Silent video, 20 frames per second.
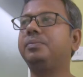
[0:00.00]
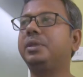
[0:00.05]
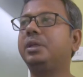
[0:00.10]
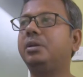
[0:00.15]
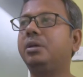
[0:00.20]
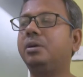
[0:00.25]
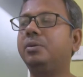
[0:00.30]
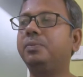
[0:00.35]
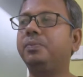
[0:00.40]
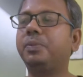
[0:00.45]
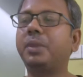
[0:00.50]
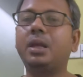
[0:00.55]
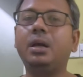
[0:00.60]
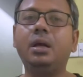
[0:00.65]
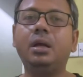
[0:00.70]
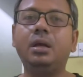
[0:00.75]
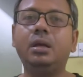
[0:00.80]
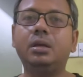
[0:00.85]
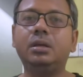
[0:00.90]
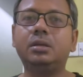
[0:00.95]
you know.
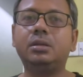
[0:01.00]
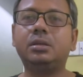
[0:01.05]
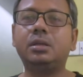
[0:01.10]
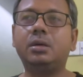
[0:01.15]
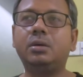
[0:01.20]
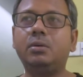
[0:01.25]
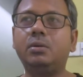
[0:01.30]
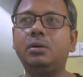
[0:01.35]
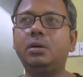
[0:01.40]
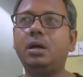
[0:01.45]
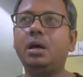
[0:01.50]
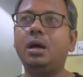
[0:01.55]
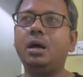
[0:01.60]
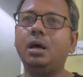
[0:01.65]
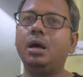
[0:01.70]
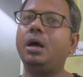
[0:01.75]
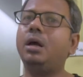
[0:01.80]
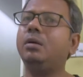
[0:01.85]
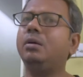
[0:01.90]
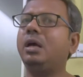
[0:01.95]
So
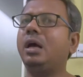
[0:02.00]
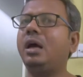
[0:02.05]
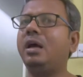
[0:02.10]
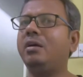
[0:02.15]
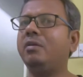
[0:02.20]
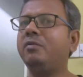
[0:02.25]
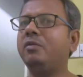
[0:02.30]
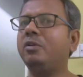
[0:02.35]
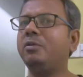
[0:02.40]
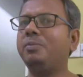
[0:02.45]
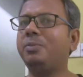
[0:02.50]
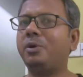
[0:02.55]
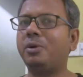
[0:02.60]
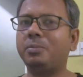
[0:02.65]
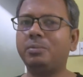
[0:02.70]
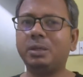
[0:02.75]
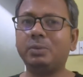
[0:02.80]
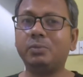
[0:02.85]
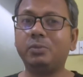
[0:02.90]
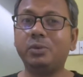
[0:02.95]
I have no
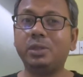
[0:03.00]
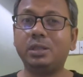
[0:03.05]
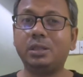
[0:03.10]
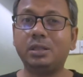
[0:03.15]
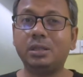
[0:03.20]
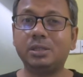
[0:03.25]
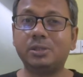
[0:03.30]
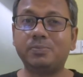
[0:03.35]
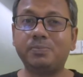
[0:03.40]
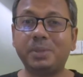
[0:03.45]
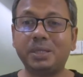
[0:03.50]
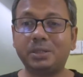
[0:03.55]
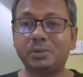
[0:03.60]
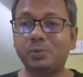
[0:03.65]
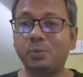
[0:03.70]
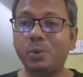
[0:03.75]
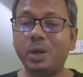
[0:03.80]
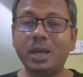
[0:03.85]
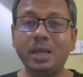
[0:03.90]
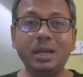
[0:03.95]
problem with this. But
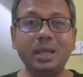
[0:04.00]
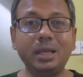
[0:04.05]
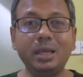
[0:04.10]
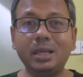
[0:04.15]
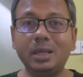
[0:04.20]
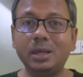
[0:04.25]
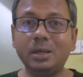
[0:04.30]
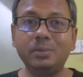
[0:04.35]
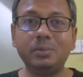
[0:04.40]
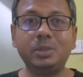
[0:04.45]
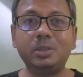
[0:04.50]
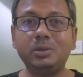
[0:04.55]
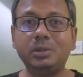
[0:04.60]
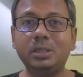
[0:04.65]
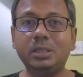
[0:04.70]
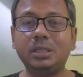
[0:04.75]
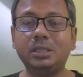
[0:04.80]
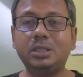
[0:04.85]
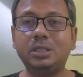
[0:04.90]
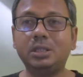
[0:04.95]
when I came to
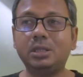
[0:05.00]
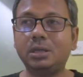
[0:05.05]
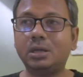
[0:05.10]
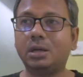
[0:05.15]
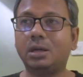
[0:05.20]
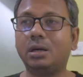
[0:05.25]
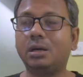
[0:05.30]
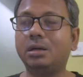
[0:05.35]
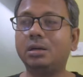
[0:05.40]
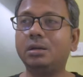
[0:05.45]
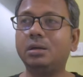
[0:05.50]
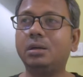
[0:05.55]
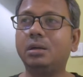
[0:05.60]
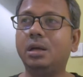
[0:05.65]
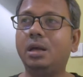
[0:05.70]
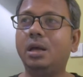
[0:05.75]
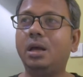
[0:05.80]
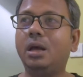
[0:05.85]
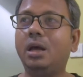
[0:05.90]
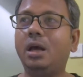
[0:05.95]
in the Chittagong,
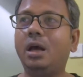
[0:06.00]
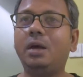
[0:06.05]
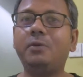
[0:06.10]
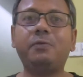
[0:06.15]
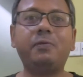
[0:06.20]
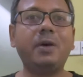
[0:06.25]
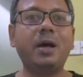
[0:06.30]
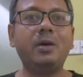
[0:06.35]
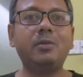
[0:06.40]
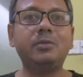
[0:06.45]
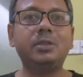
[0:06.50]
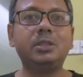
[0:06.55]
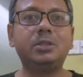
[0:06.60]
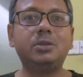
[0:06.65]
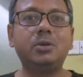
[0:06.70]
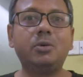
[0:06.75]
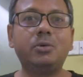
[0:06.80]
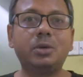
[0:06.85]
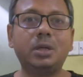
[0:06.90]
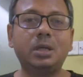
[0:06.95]
I found a
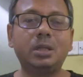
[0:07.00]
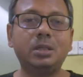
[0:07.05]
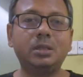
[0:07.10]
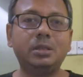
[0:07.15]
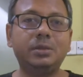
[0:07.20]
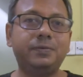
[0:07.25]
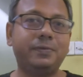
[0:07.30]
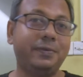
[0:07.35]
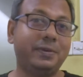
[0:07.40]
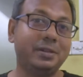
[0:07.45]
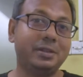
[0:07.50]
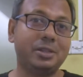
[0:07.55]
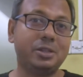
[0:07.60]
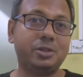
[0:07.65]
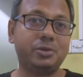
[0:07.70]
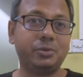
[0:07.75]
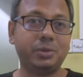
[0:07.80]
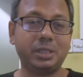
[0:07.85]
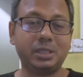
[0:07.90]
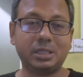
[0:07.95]
totally different
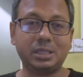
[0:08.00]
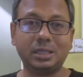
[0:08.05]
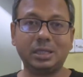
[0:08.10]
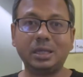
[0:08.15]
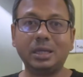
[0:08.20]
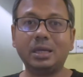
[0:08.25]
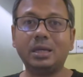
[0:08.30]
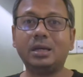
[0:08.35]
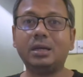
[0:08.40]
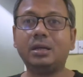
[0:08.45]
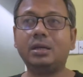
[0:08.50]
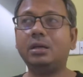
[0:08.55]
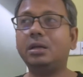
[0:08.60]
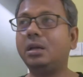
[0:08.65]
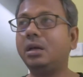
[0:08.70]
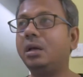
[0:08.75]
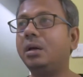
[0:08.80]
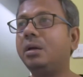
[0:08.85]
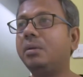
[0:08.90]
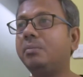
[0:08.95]
situation here,
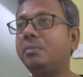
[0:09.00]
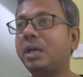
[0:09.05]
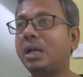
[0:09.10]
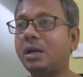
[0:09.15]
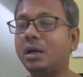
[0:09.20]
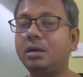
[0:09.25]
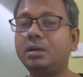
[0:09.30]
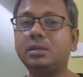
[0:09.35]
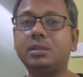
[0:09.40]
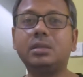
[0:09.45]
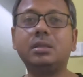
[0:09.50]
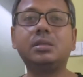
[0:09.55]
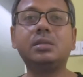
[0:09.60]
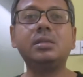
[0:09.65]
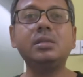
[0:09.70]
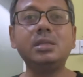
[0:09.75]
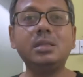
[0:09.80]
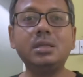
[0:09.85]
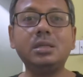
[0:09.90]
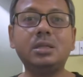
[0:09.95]
because the
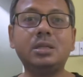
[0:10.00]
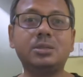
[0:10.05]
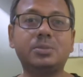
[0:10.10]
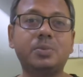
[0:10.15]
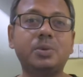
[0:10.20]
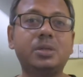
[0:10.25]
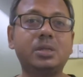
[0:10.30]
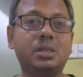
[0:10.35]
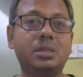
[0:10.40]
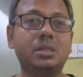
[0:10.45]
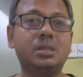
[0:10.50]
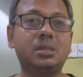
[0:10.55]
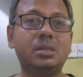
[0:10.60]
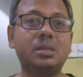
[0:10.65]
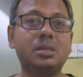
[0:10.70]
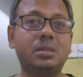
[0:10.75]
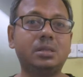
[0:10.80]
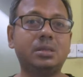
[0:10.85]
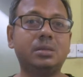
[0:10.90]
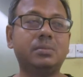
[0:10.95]
city transportation
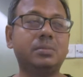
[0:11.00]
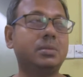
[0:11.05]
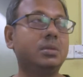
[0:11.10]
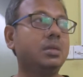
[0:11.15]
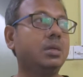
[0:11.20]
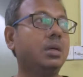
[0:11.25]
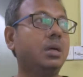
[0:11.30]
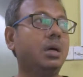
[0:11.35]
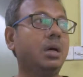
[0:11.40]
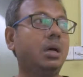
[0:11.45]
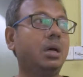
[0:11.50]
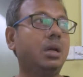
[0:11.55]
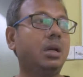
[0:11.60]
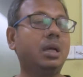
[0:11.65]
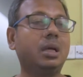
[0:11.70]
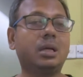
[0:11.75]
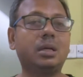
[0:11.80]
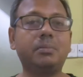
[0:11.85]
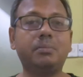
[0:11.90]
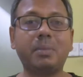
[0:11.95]
systems,
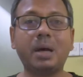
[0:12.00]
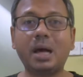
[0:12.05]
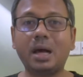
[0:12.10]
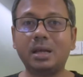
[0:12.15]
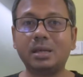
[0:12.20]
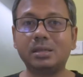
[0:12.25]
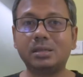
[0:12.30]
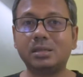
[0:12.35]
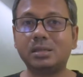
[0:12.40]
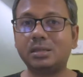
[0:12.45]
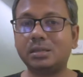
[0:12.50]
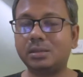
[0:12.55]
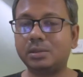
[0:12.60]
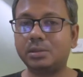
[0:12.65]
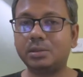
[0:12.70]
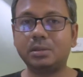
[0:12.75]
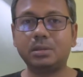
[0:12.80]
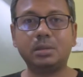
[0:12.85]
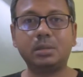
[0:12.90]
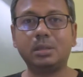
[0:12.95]
like
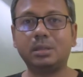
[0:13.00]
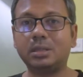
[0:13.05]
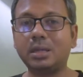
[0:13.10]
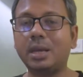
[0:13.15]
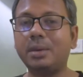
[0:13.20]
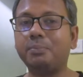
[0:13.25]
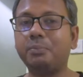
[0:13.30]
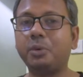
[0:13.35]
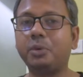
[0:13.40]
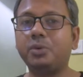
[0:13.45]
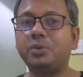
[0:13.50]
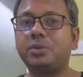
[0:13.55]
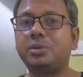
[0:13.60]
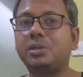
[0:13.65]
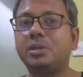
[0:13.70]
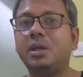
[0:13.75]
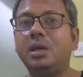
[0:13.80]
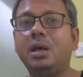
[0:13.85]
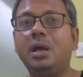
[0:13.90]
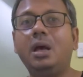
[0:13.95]
bus, the
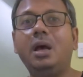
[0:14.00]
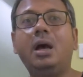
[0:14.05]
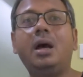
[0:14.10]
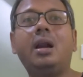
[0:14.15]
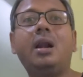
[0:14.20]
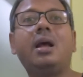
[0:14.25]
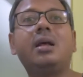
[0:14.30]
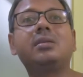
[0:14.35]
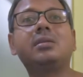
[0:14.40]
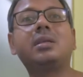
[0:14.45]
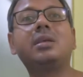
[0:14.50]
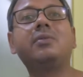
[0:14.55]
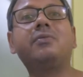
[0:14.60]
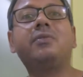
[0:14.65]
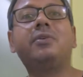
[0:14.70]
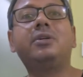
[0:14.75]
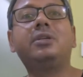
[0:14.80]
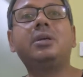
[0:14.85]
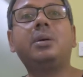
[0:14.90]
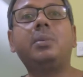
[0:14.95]
tempos, are asking
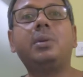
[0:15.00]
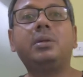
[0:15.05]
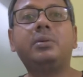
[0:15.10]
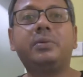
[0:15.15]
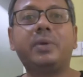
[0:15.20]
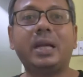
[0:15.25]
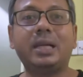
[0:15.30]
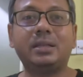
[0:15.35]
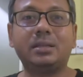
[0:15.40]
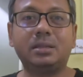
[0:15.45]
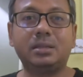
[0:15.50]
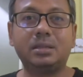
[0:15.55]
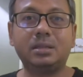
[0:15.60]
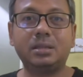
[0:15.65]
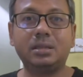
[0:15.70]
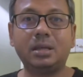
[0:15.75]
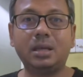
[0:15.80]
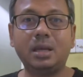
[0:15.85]
for double rent.